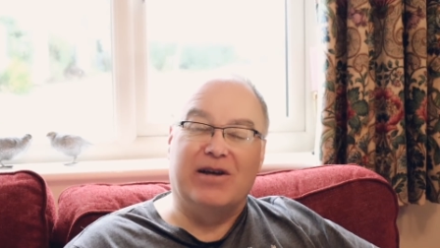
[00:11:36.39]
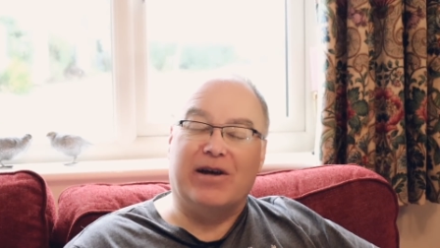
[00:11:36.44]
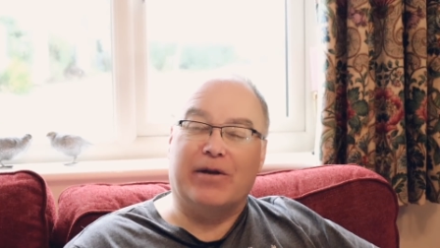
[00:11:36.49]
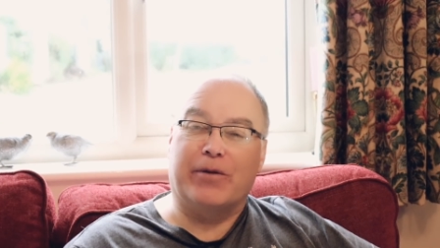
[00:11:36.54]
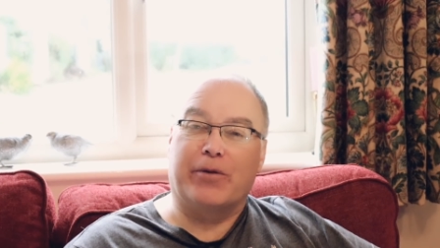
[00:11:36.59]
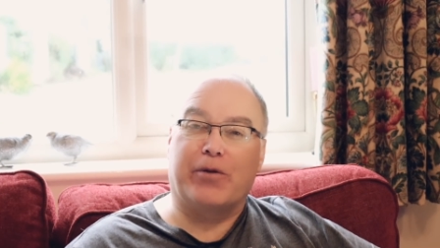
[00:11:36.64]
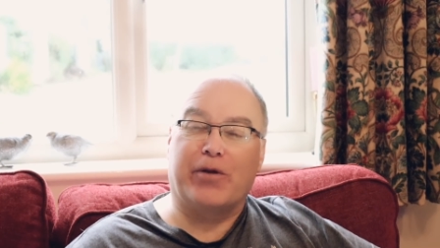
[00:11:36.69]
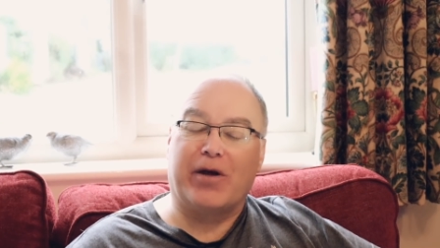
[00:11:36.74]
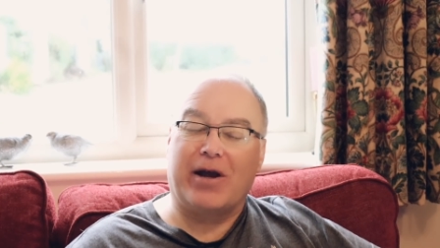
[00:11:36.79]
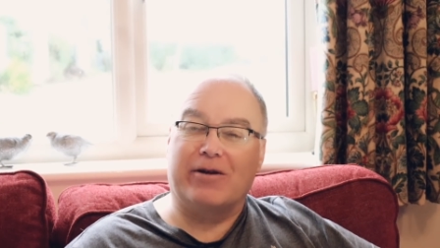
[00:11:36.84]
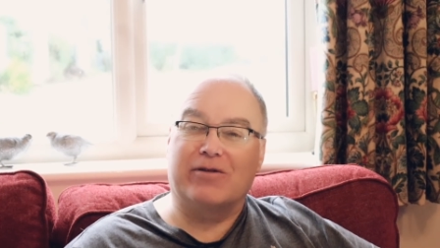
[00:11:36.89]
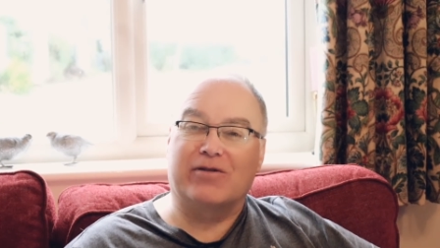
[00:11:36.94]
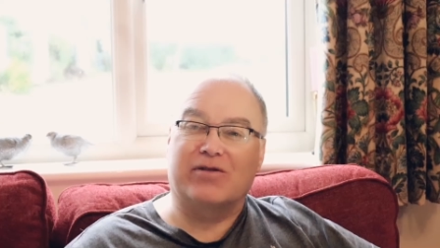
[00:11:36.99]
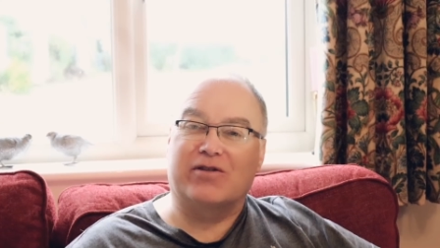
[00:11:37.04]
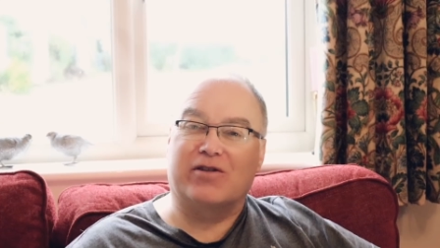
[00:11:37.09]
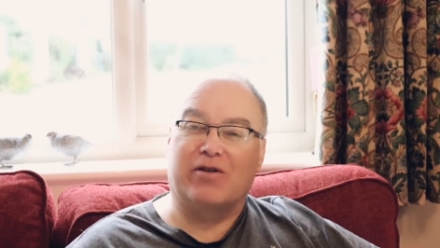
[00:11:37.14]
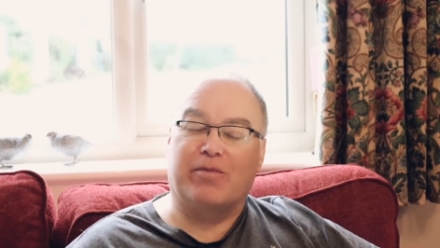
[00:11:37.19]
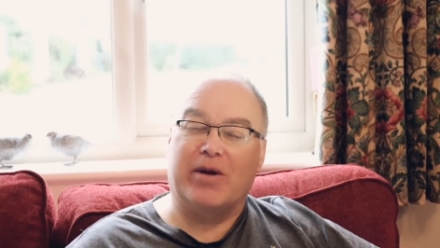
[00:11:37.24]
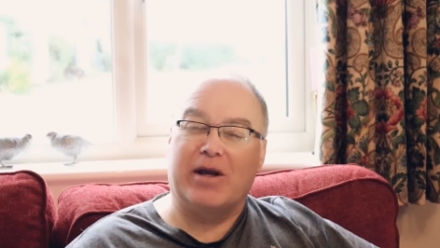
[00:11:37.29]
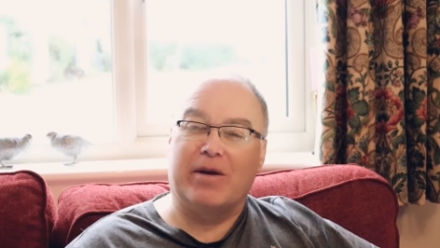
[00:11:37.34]
and
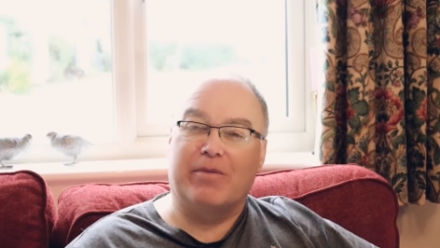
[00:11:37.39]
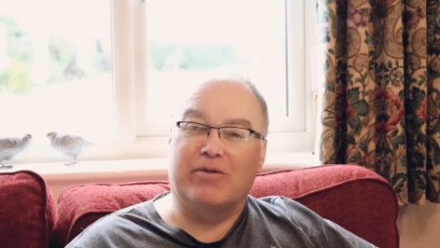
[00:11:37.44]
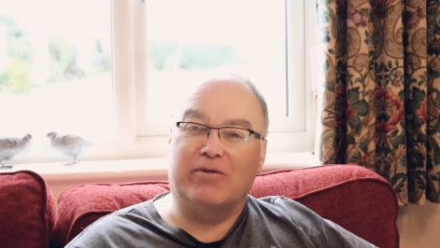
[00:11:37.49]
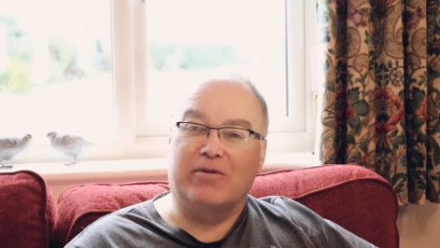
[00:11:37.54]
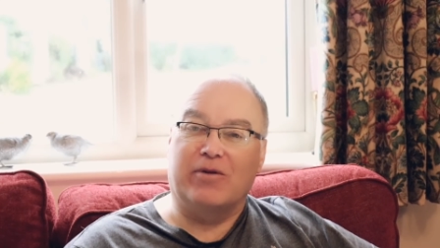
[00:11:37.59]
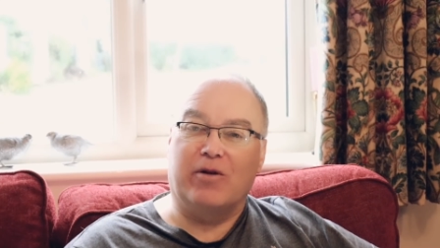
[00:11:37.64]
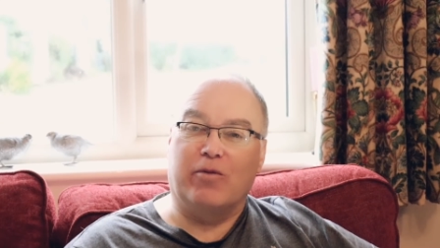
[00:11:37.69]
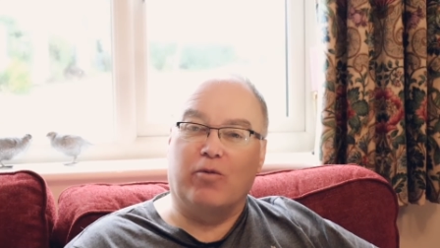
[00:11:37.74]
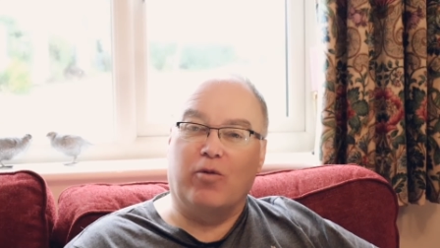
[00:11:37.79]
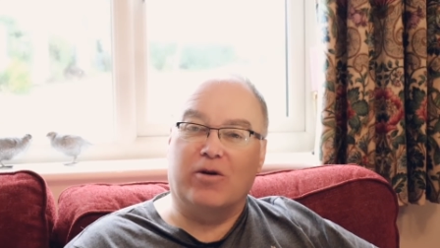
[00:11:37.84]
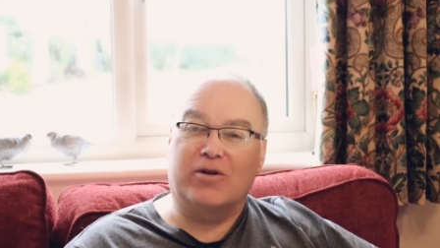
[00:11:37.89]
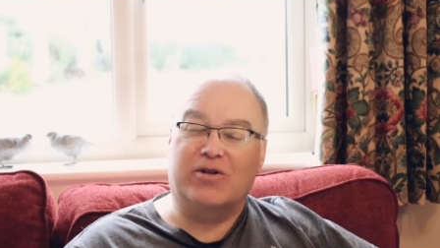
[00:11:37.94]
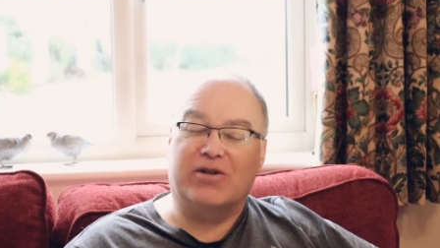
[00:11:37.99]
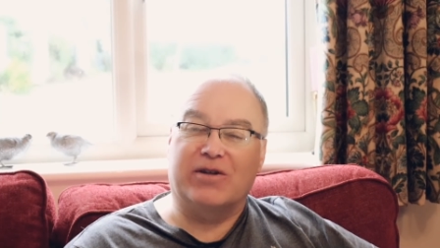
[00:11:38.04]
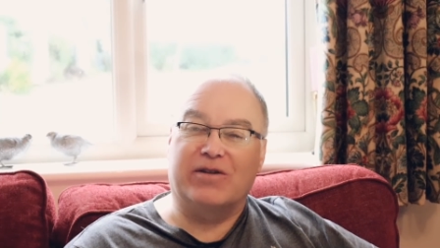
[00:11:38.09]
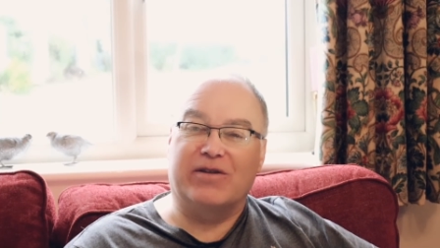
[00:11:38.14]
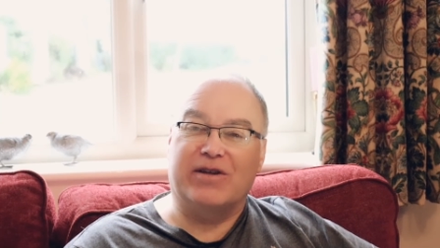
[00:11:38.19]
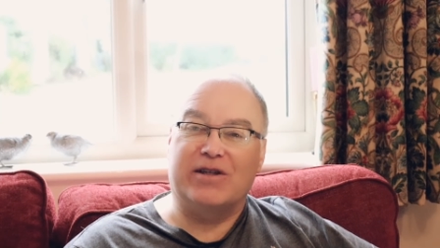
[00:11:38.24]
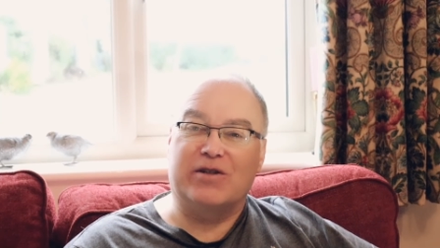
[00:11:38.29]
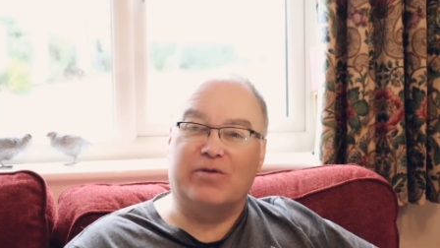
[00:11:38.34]
thousands of people are
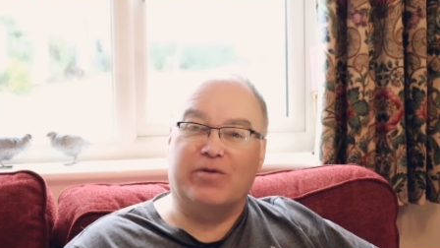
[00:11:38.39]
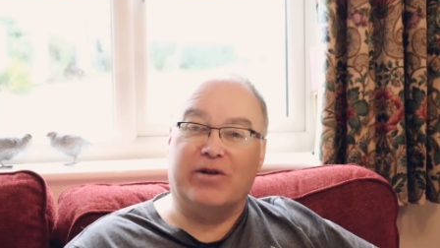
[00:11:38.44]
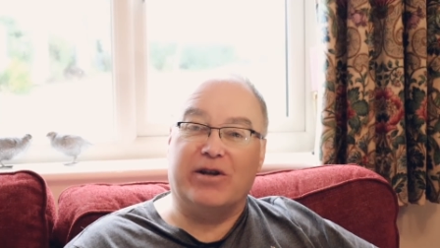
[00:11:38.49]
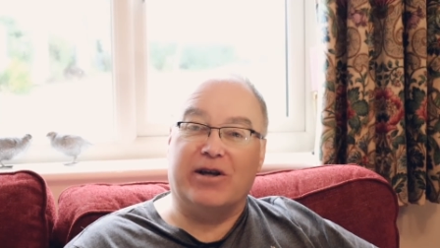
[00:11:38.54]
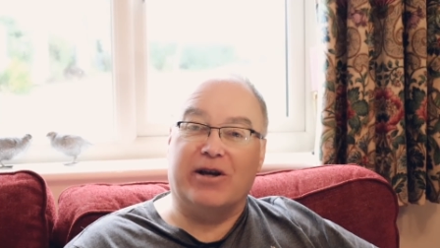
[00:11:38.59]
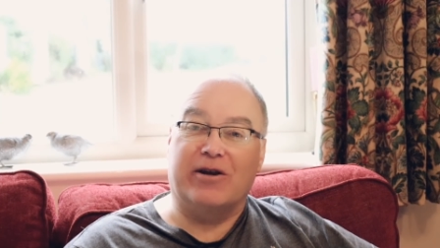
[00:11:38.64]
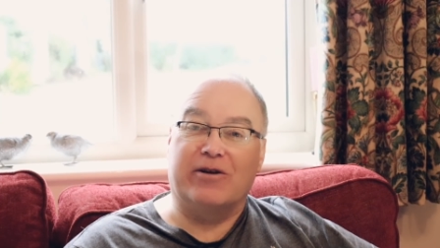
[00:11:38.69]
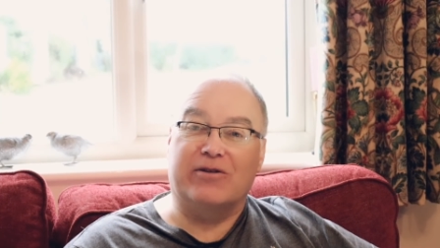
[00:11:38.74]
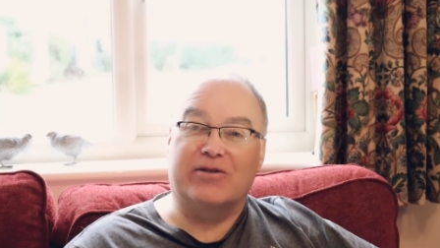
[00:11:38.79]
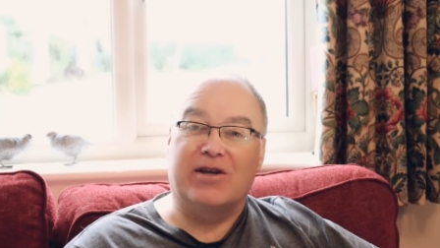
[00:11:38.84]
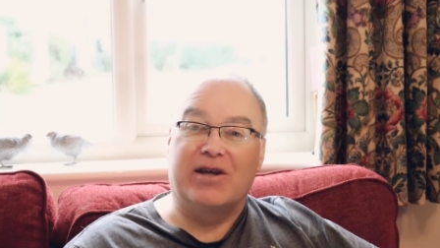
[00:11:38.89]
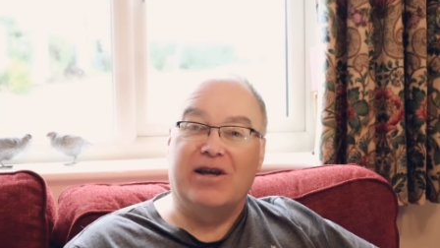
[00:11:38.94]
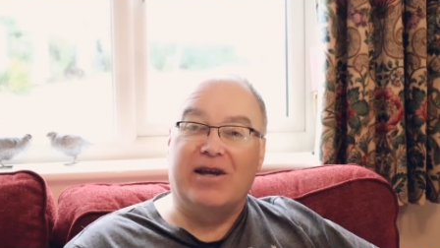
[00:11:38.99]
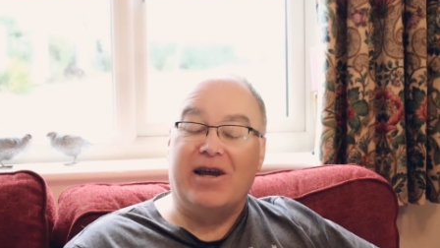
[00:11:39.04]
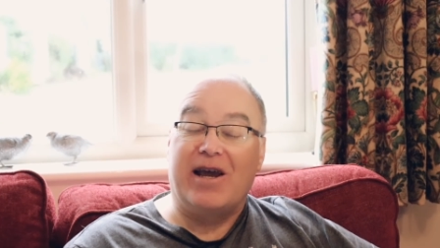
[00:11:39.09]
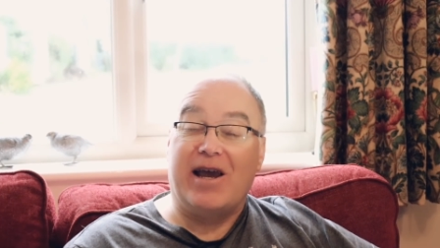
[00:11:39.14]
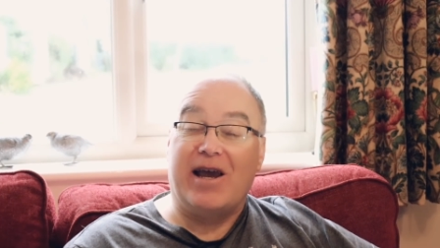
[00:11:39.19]
watching these videos